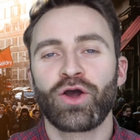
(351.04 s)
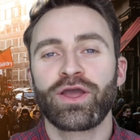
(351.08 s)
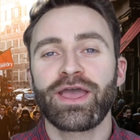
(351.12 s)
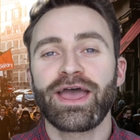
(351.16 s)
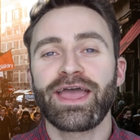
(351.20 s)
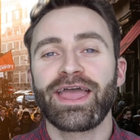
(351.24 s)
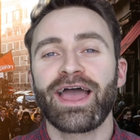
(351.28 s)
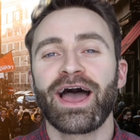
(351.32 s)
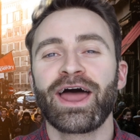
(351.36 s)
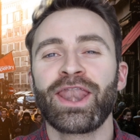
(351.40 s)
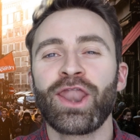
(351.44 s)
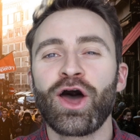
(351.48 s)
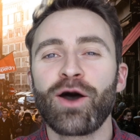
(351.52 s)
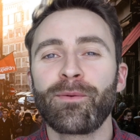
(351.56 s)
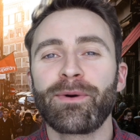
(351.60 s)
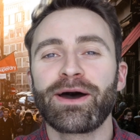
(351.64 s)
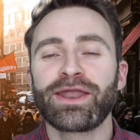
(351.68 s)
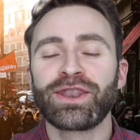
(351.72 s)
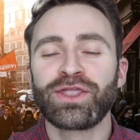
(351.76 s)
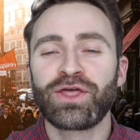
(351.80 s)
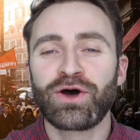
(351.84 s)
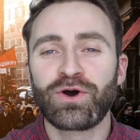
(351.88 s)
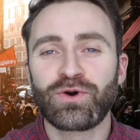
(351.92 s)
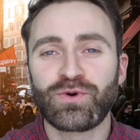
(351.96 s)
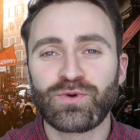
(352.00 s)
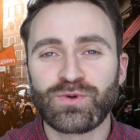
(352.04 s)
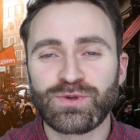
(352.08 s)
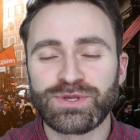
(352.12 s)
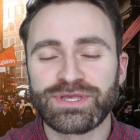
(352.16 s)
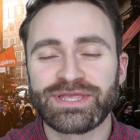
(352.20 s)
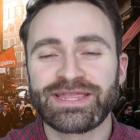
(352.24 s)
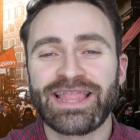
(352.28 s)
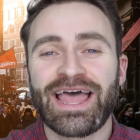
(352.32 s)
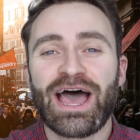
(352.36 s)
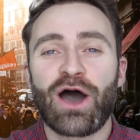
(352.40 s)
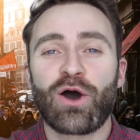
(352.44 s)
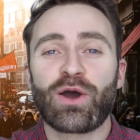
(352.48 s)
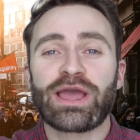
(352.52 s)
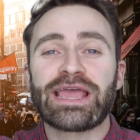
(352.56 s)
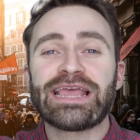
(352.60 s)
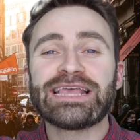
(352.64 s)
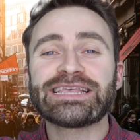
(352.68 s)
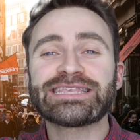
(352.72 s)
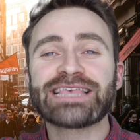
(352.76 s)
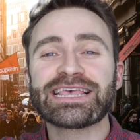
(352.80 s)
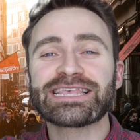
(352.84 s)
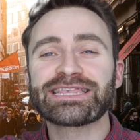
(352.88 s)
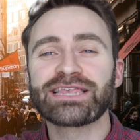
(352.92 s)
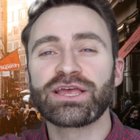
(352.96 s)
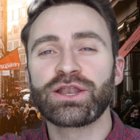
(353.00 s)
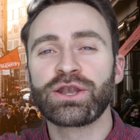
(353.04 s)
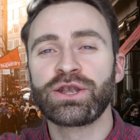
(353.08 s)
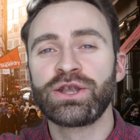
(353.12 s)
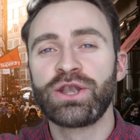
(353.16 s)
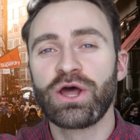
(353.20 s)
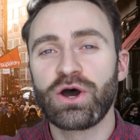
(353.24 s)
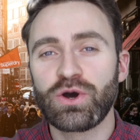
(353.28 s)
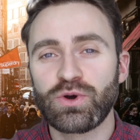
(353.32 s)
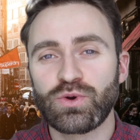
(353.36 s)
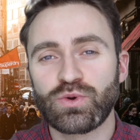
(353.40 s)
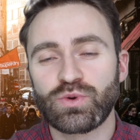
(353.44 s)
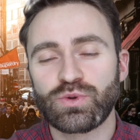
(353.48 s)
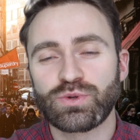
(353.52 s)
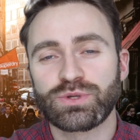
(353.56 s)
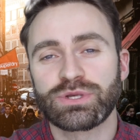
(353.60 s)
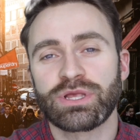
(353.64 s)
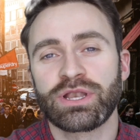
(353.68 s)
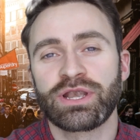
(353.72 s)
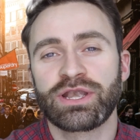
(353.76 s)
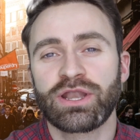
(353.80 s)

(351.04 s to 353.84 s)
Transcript: Okay, I know about those. Now, he says those,